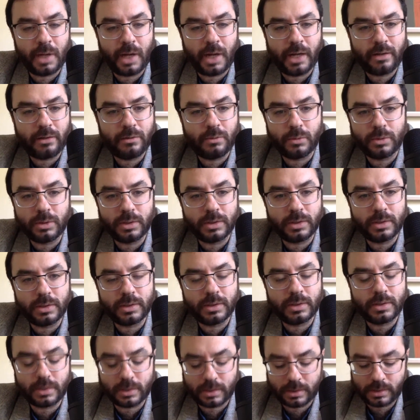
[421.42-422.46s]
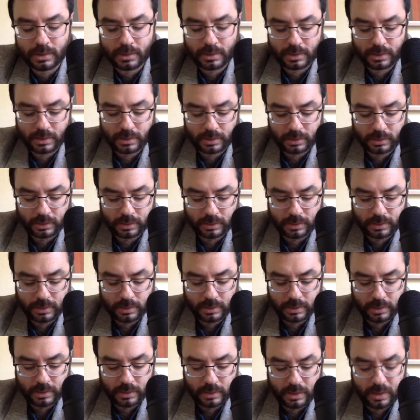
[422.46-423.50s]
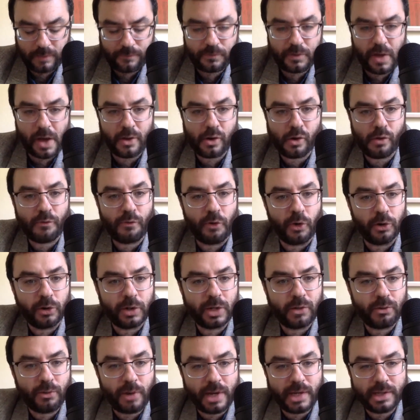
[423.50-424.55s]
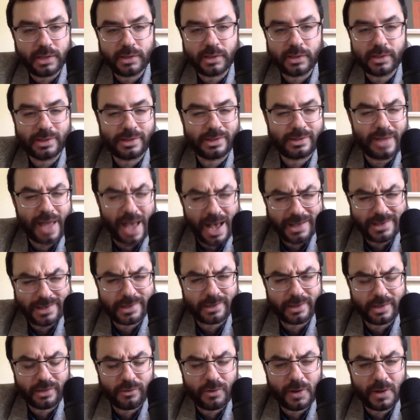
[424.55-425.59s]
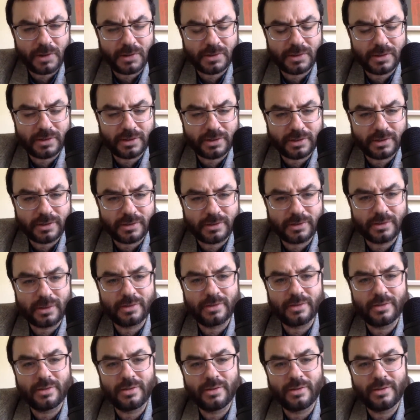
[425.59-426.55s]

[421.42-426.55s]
Biden was, if not overtly racist, tacitly racist.